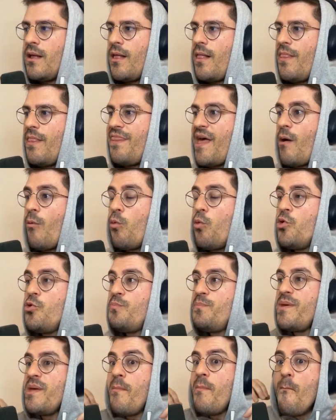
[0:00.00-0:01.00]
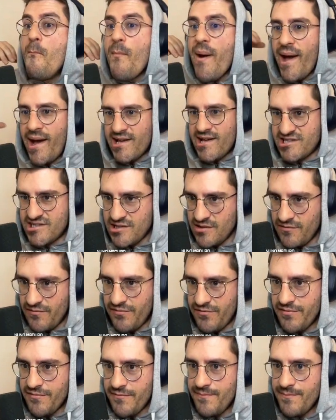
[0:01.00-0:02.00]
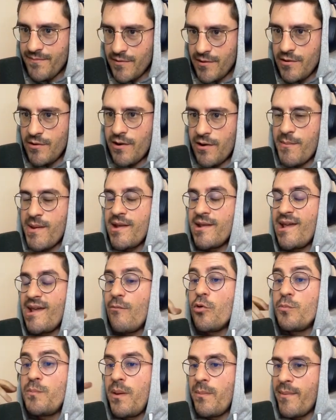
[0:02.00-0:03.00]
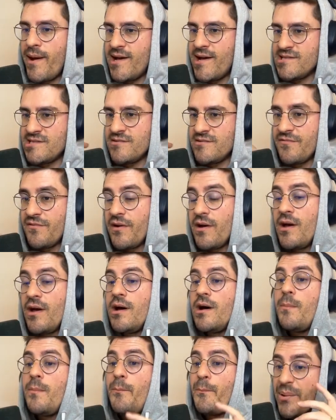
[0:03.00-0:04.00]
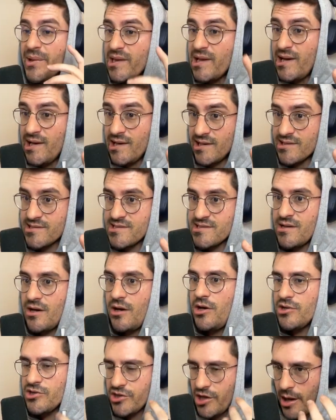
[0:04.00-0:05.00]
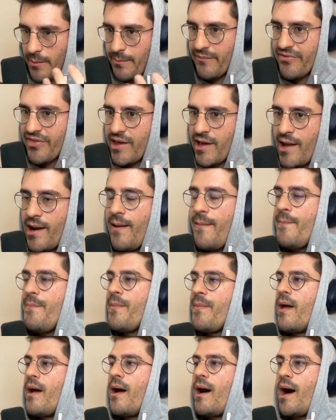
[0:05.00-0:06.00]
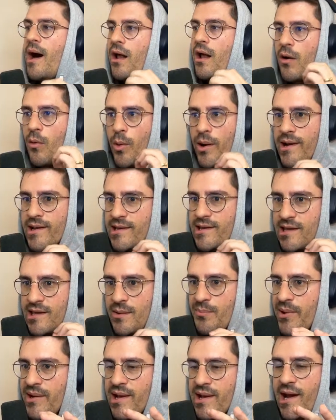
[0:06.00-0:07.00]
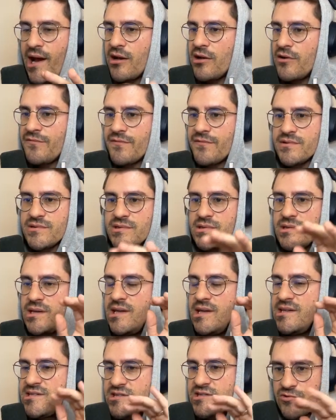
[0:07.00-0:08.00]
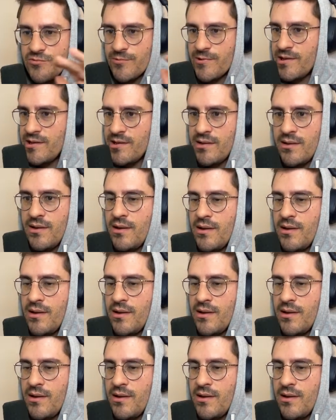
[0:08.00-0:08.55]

that would be massive. You know what I mean? That would be massive. Plus, on top of that, I don't want to keep any kind of history